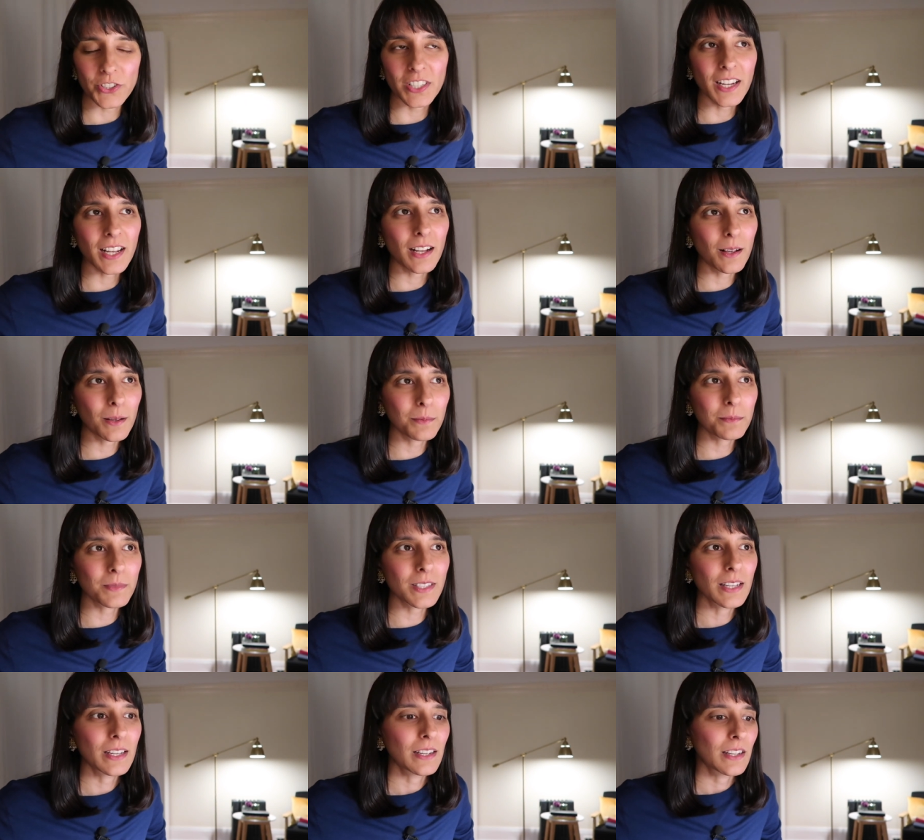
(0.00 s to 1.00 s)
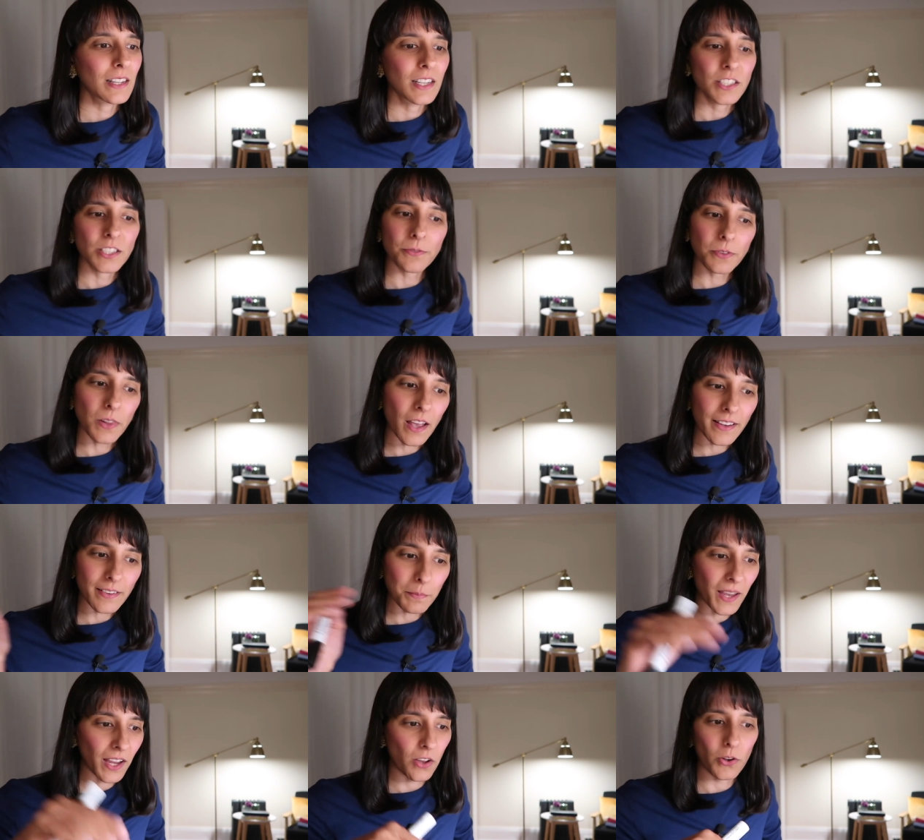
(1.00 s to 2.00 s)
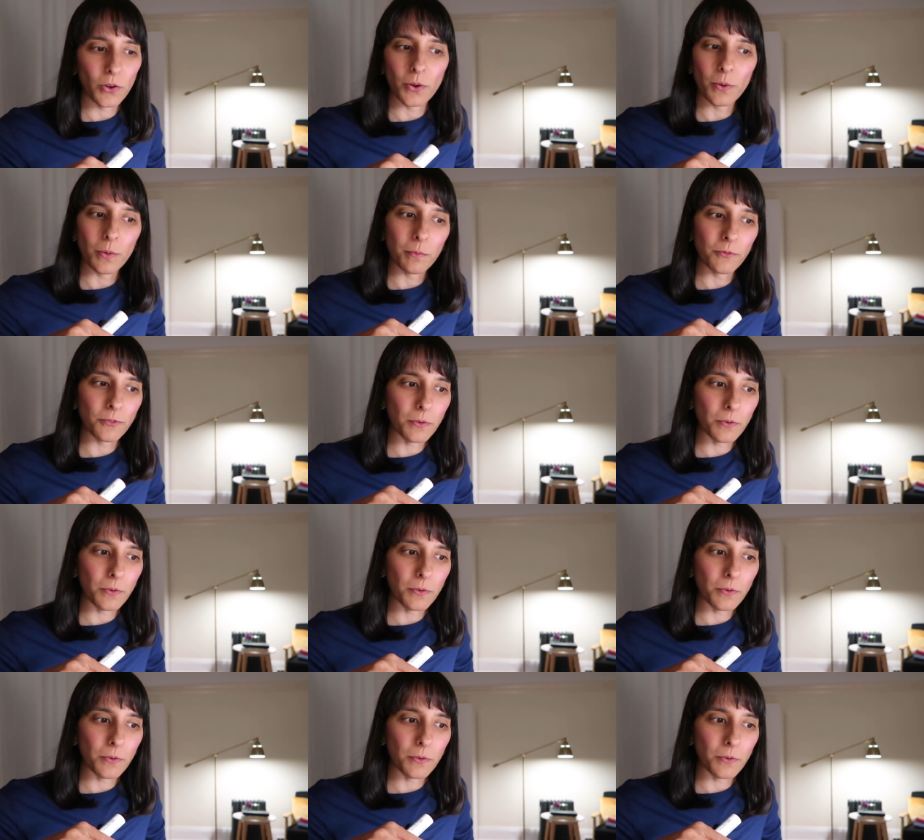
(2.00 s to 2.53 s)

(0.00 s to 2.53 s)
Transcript: She comes, she flies back home